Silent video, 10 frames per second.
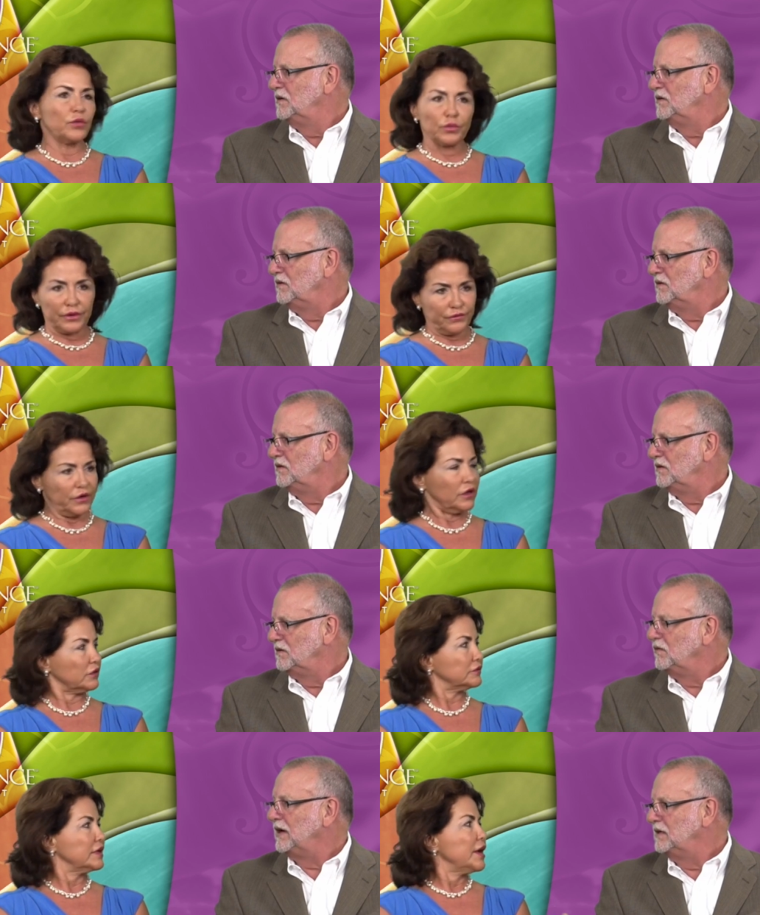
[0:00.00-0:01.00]
Speaker 1: will
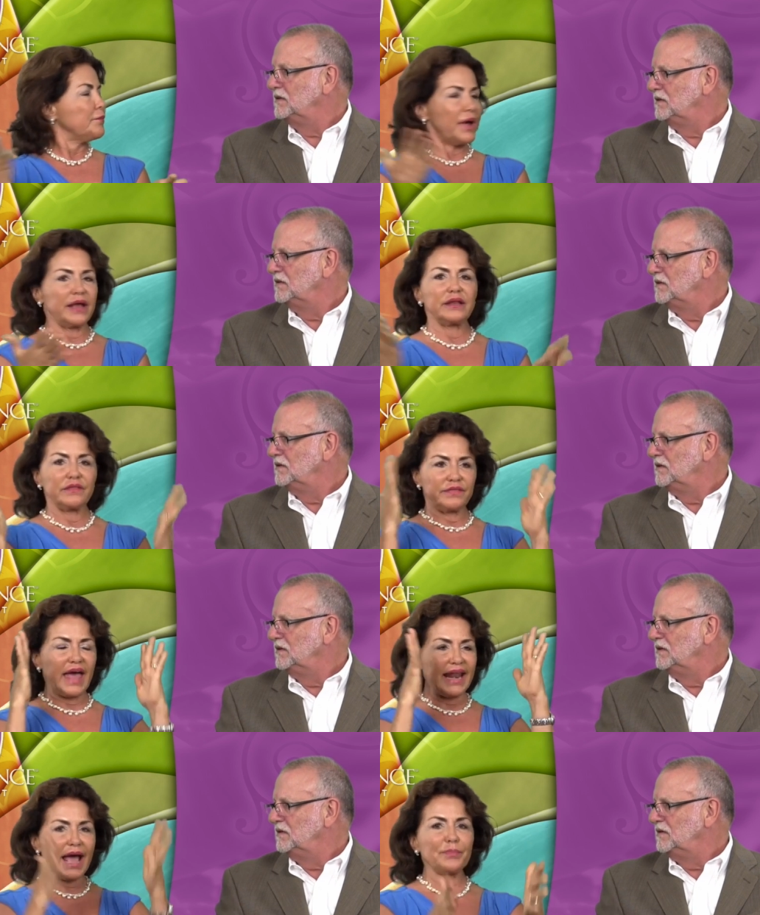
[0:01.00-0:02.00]
refer. Right. But
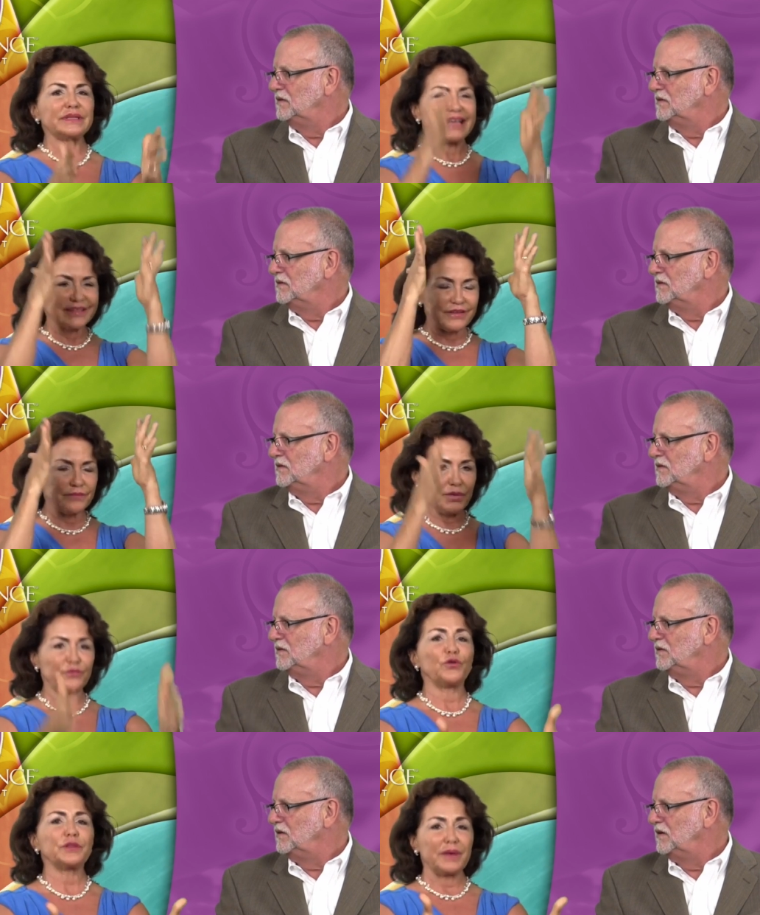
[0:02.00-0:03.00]
that happens on the
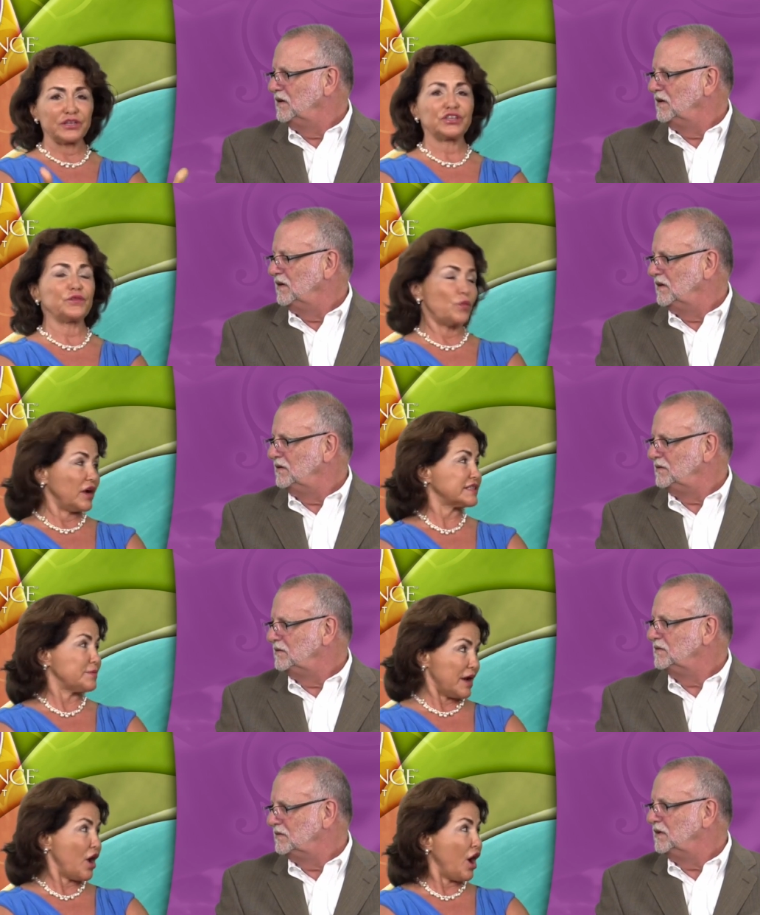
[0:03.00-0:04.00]
before the patient even walks
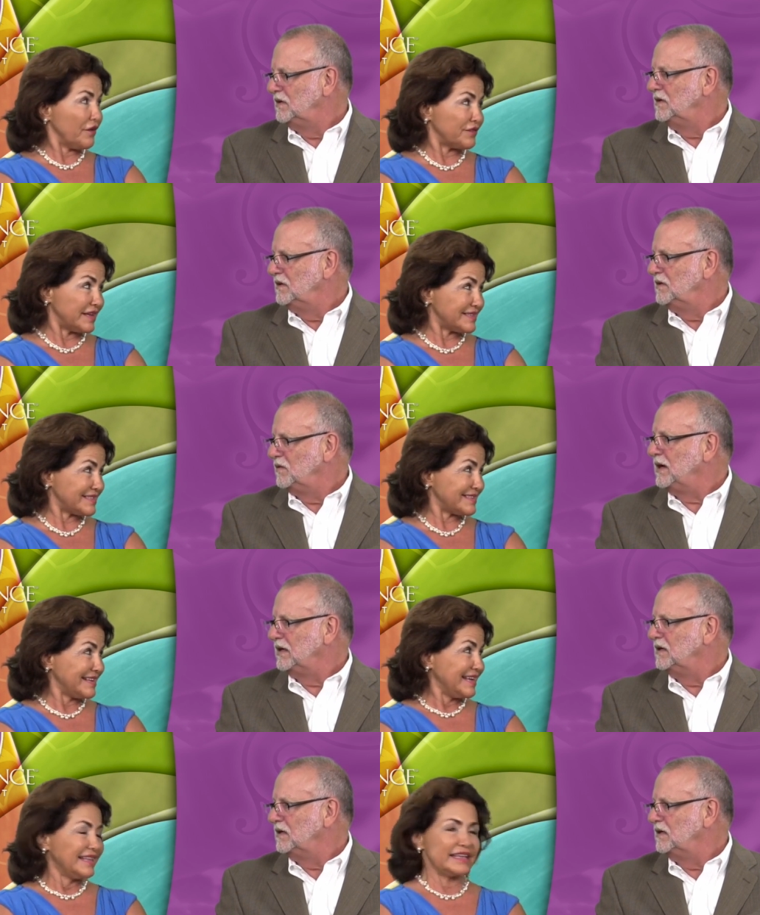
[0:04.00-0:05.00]
in my office.
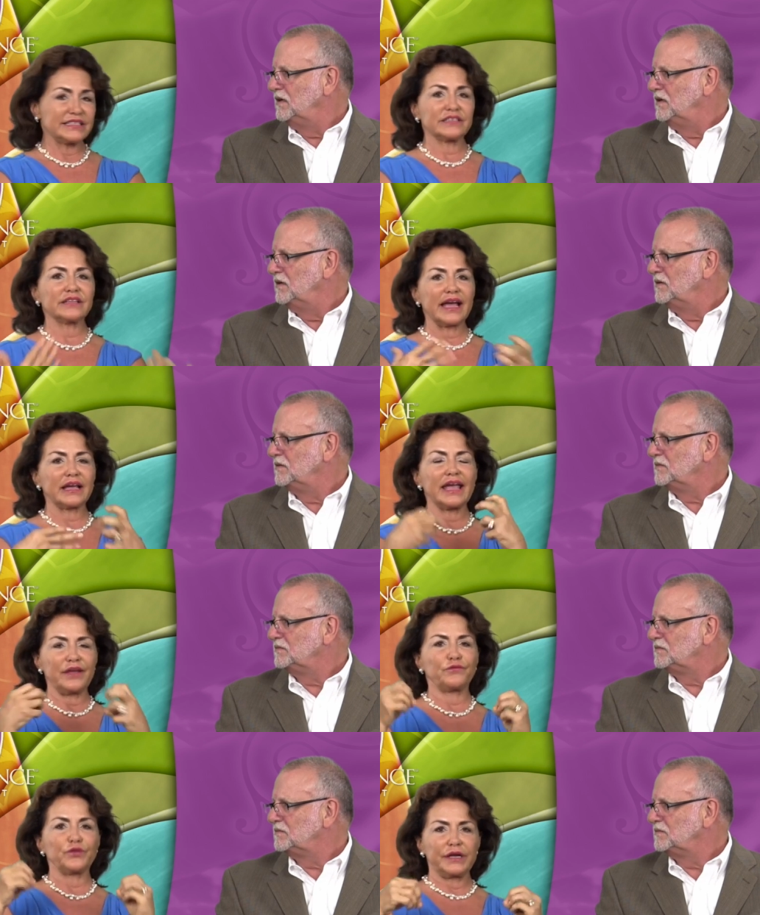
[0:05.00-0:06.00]
Right. This is like
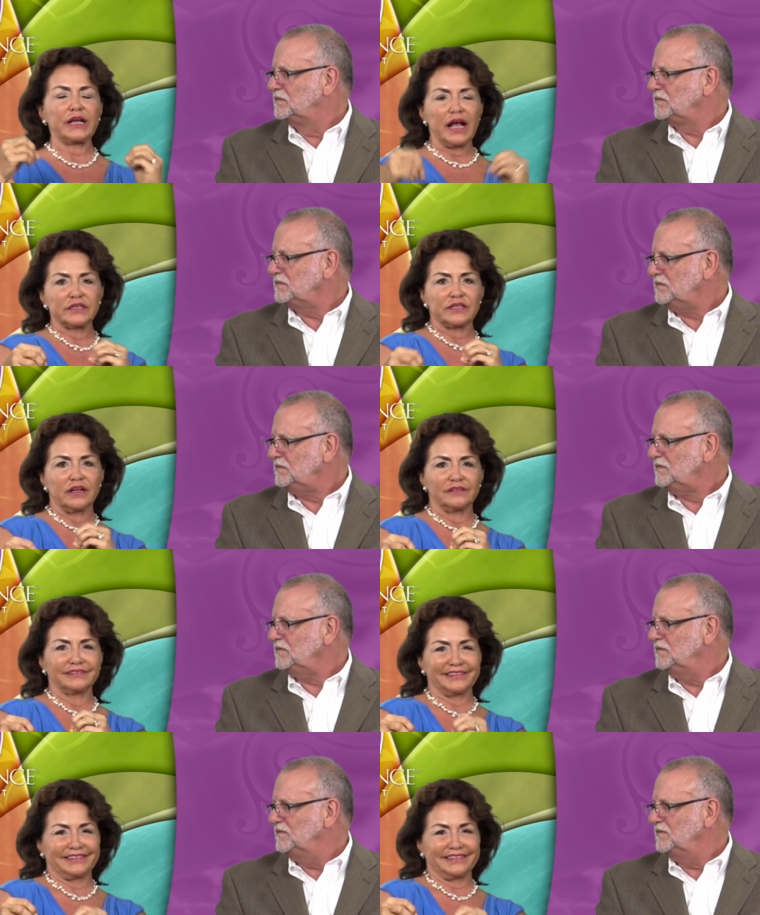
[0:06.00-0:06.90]
a free consult.